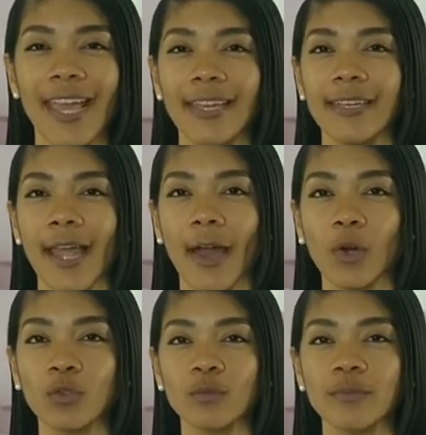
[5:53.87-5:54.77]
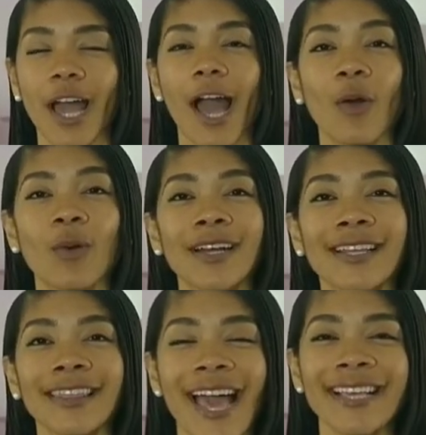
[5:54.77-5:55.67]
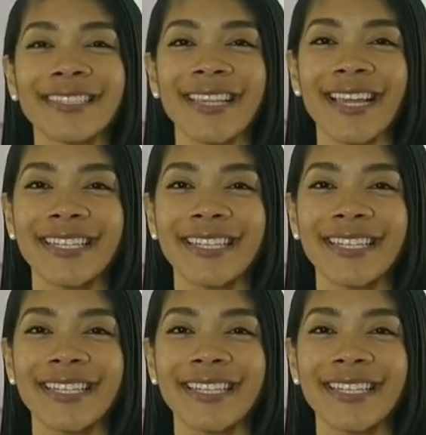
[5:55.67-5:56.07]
Now, our last